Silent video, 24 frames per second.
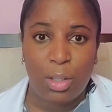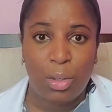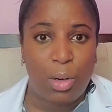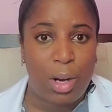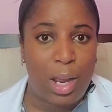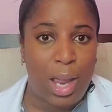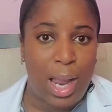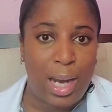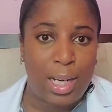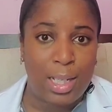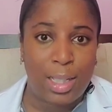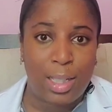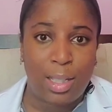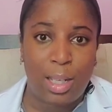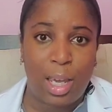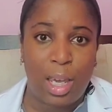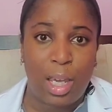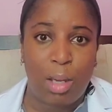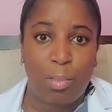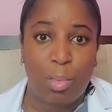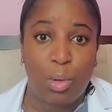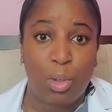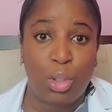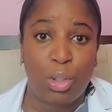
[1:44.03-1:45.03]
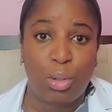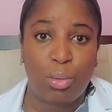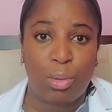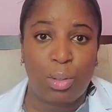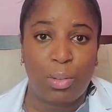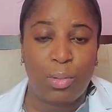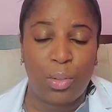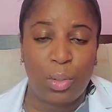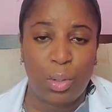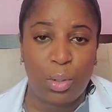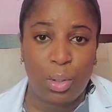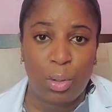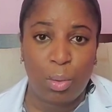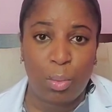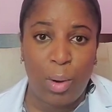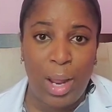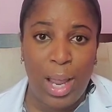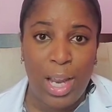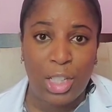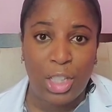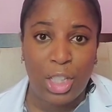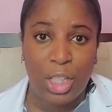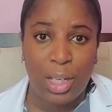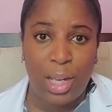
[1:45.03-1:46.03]
you're actually able to review your
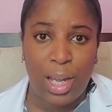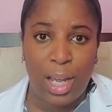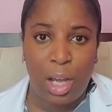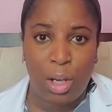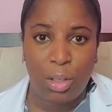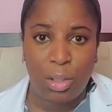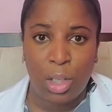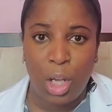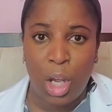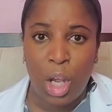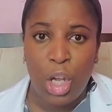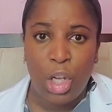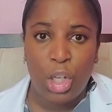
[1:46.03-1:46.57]
rationales,